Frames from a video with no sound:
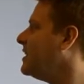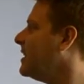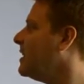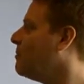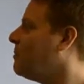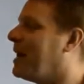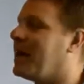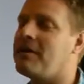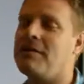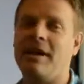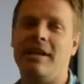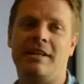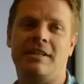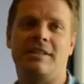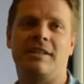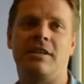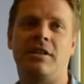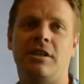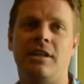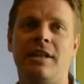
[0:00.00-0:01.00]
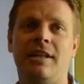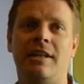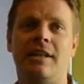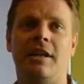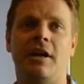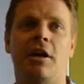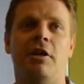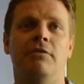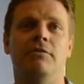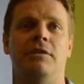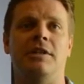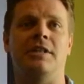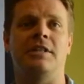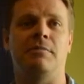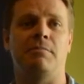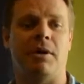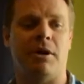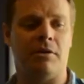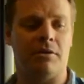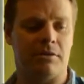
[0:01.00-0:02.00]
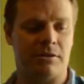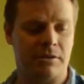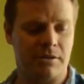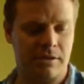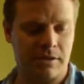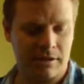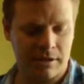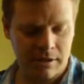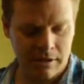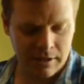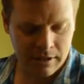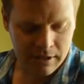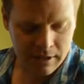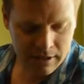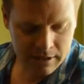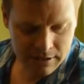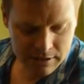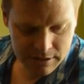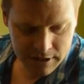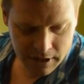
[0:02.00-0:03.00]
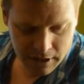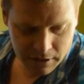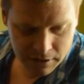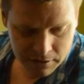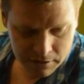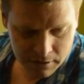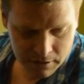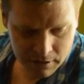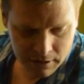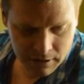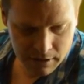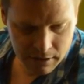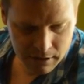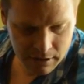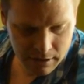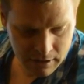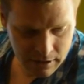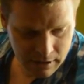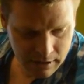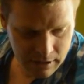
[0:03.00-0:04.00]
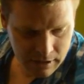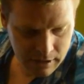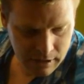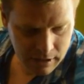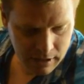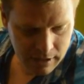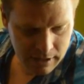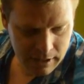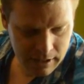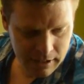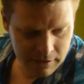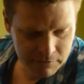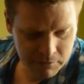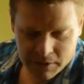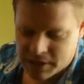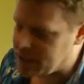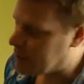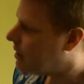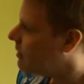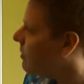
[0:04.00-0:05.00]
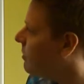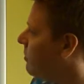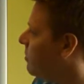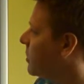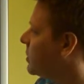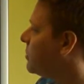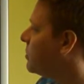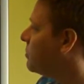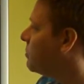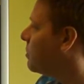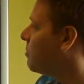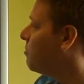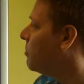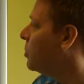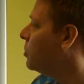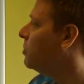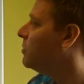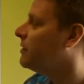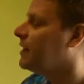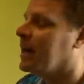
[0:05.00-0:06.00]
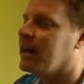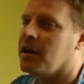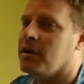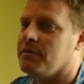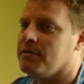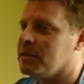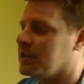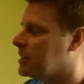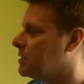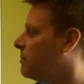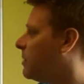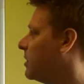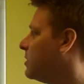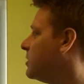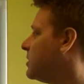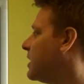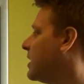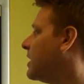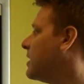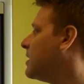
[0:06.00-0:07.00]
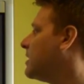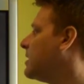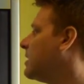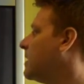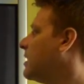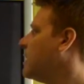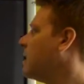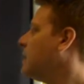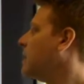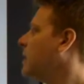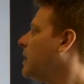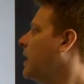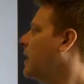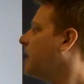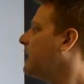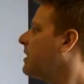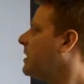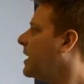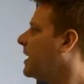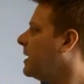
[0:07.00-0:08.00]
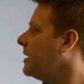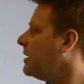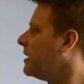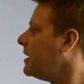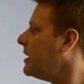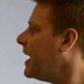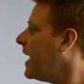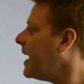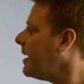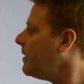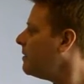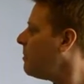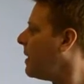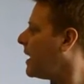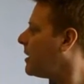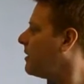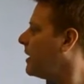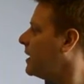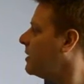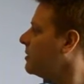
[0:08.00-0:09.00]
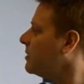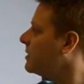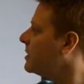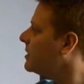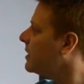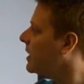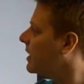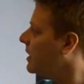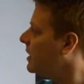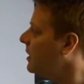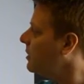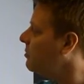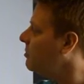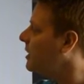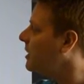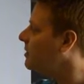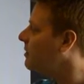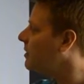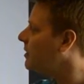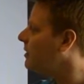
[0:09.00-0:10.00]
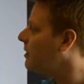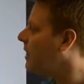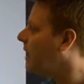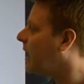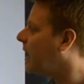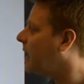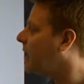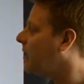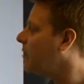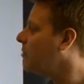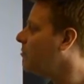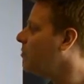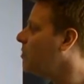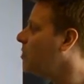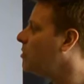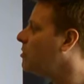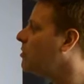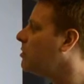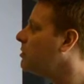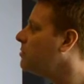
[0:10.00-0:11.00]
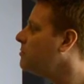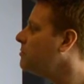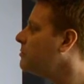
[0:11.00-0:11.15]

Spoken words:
that the background is clearly overexposed. So if we were to remove that overexposure, then now the background looks a little bit more